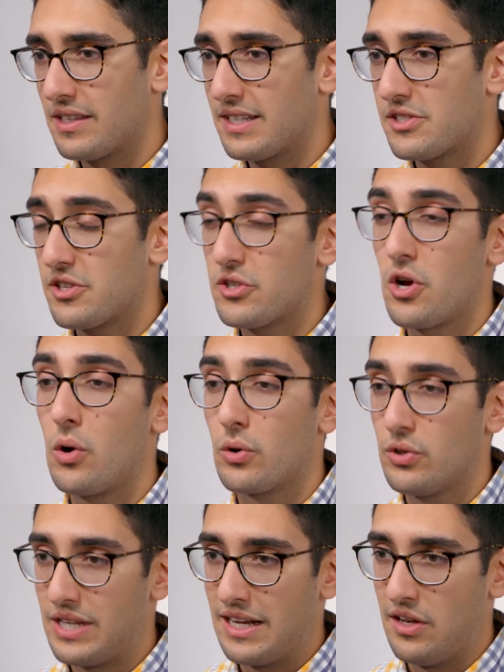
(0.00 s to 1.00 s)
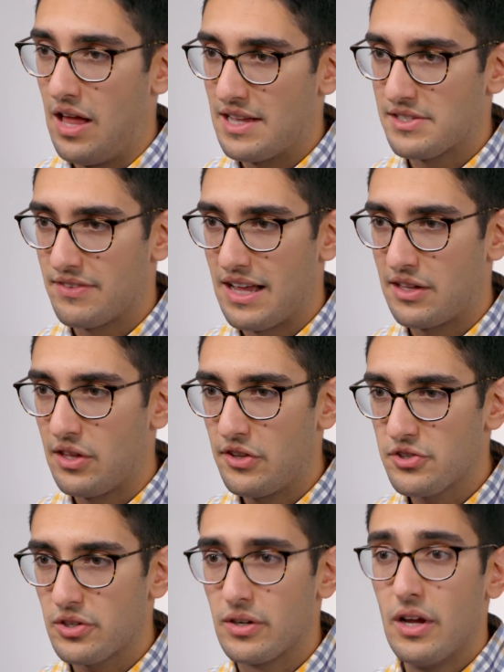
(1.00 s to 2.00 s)
leads to total data loss of that
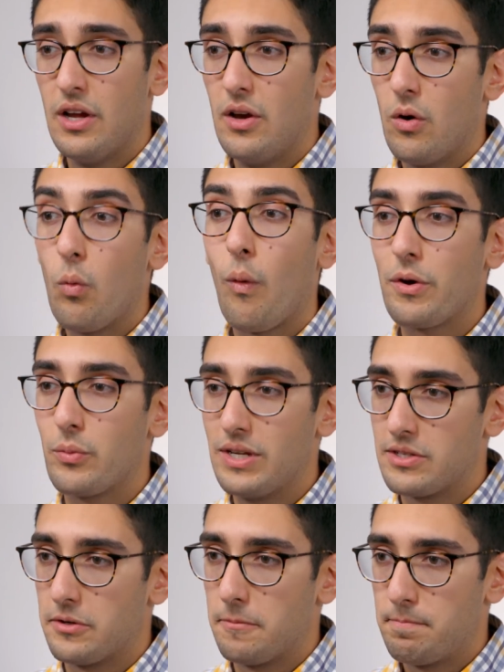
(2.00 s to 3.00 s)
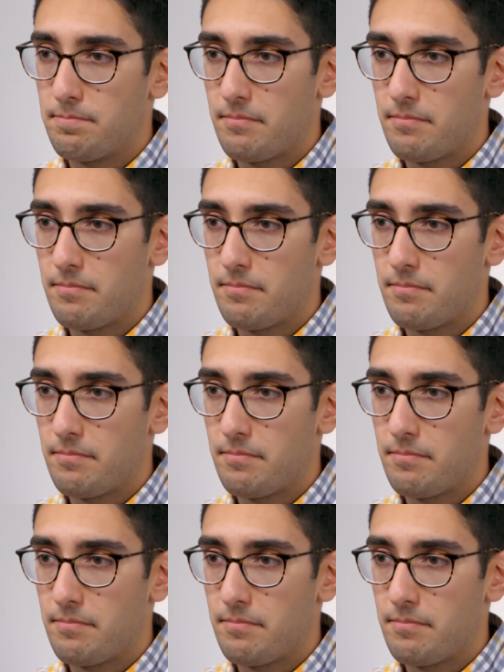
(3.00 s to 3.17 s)
cluster, what do we do?